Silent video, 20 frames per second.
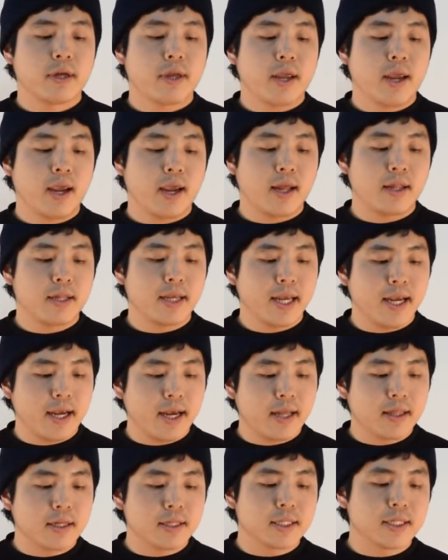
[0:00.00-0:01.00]
and
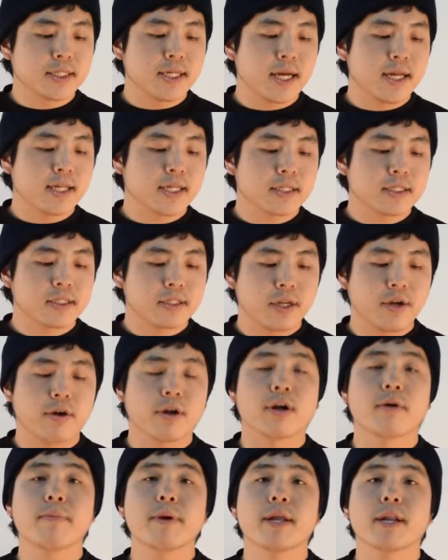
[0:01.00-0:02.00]
in the designing steering
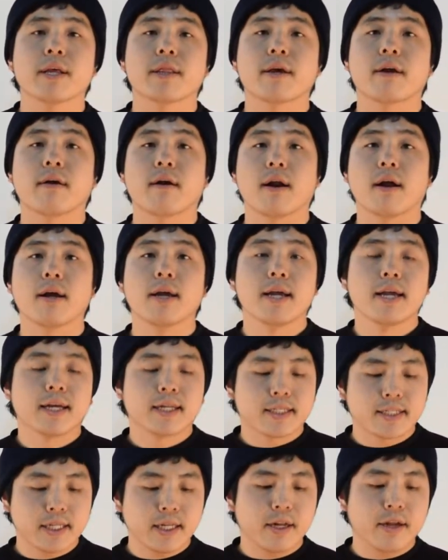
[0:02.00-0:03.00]
committee, there are
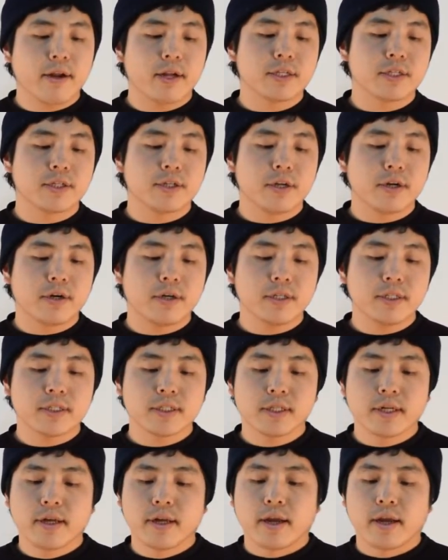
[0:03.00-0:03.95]
senior engineers,